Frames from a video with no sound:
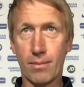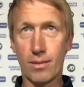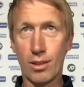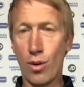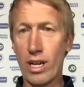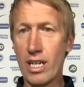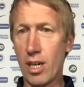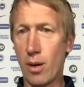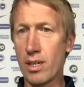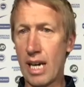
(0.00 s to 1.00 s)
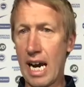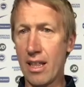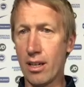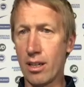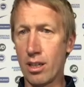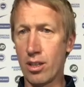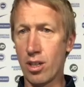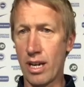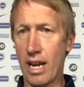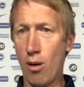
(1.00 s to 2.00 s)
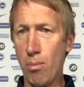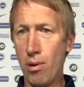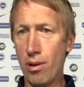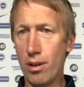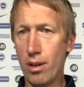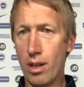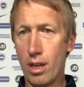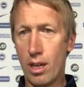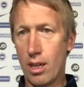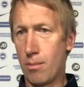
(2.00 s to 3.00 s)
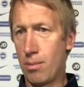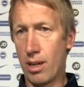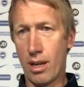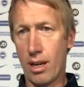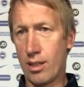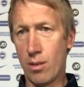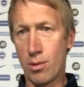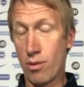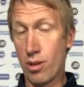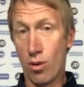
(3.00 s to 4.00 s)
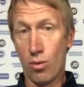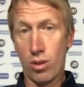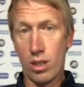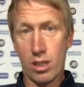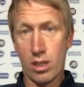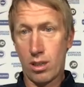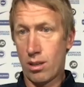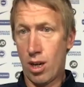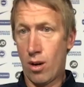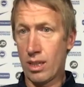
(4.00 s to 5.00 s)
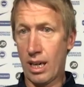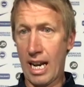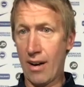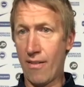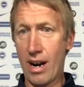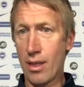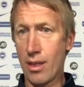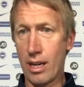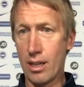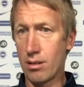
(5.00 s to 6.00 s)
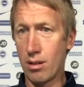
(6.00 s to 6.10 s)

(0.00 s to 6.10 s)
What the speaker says: noise, shall we say, that doesn't help. But in terms of results, he's clear of anything.